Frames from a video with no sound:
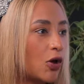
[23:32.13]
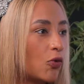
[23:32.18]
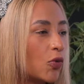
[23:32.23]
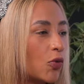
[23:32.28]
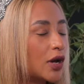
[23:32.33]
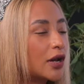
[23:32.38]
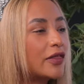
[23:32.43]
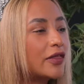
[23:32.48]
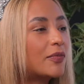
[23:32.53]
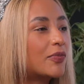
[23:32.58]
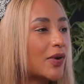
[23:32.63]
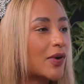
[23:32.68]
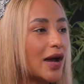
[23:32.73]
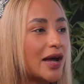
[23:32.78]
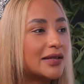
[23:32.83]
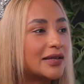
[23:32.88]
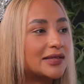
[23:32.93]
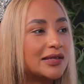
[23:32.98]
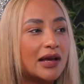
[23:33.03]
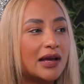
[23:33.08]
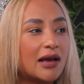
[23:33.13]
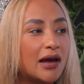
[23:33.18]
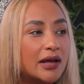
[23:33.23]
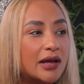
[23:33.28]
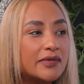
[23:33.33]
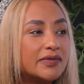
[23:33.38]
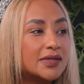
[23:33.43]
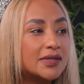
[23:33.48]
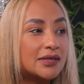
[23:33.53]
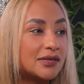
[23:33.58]
What are the brands that
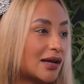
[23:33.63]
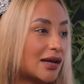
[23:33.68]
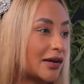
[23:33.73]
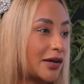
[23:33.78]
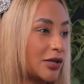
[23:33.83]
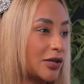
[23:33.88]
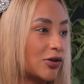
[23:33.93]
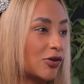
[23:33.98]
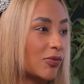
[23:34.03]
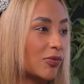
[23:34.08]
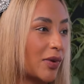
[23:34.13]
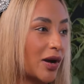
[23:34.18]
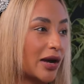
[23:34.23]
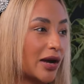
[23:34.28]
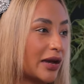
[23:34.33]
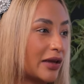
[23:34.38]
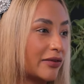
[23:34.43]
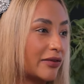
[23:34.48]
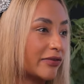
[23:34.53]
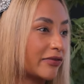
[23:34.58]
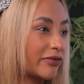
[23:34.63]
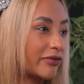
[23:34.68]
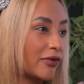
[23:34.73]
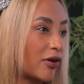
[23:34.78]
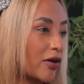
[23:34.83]
kind of stuck in your mind